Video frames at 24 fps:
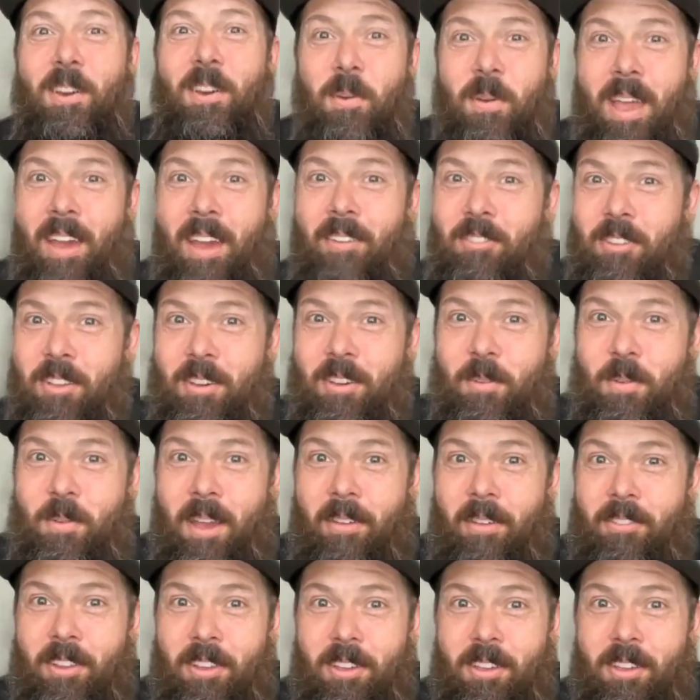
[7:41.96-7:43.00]
we have
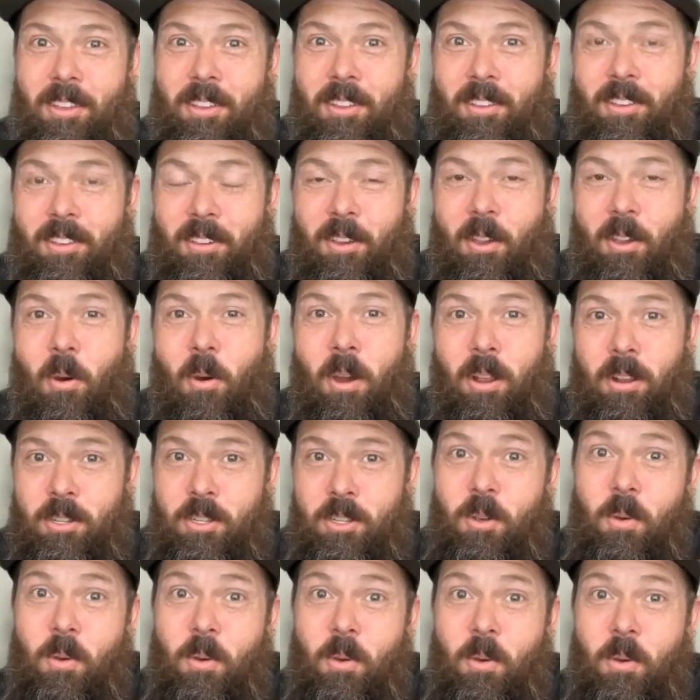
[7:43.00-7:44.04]
to go
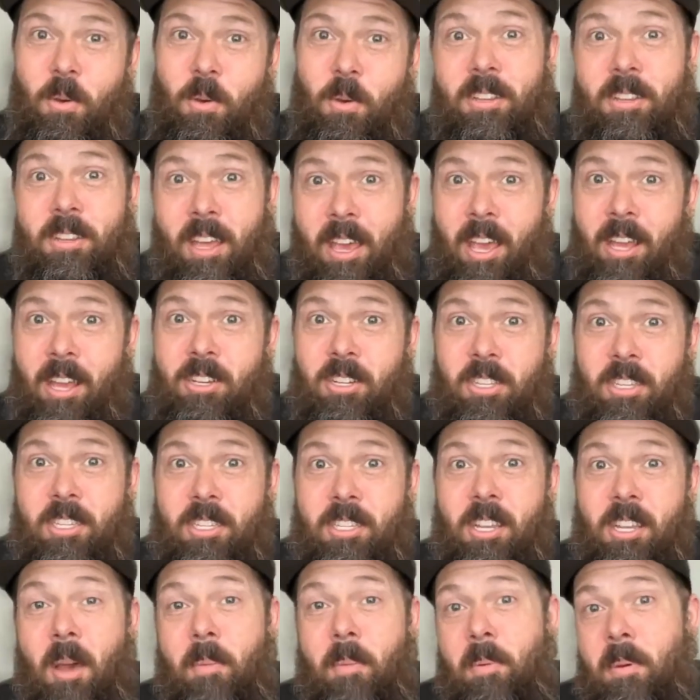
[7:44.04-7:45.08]
on. So we have to actually
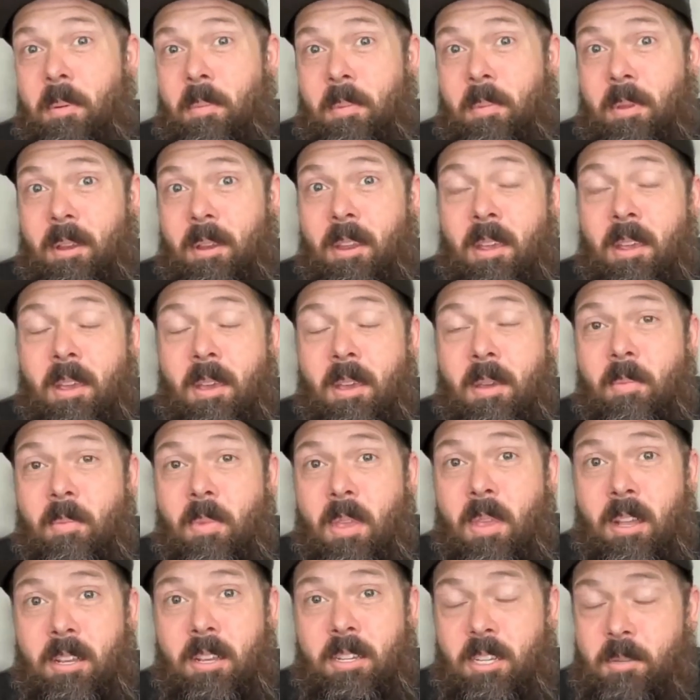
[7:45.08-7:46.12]
stop him
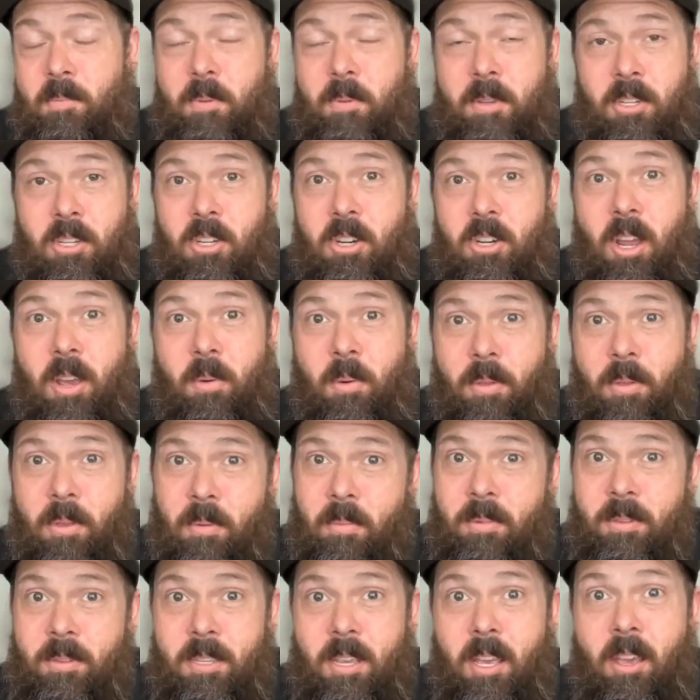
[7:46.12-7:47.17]
and just be straight with
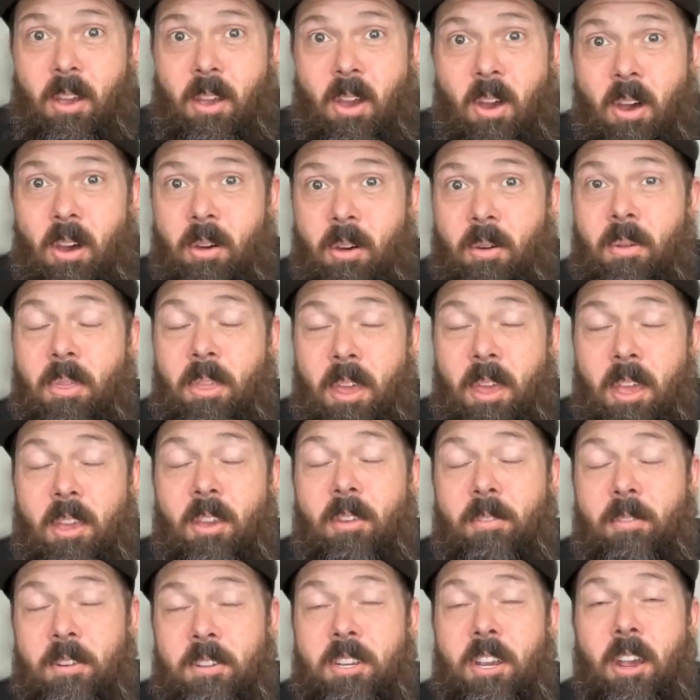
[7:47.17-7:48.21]
him. It's like, oh,
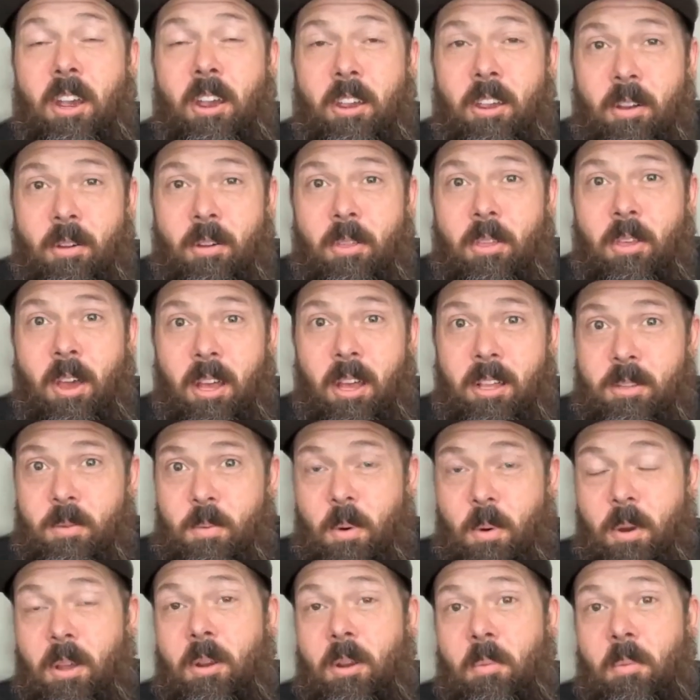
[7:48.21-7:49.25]
thank you for sharing your
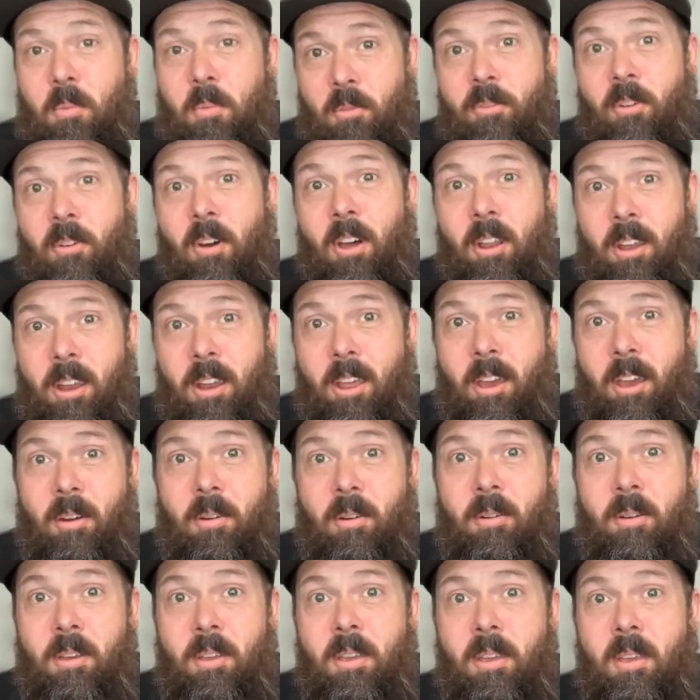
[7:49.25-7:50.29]
thoughts. We're gonna move on
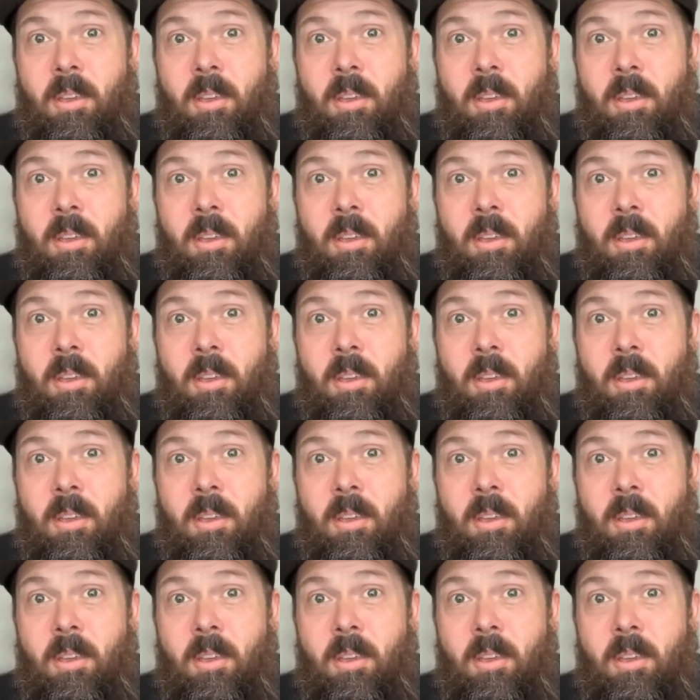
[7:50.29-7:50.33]
now.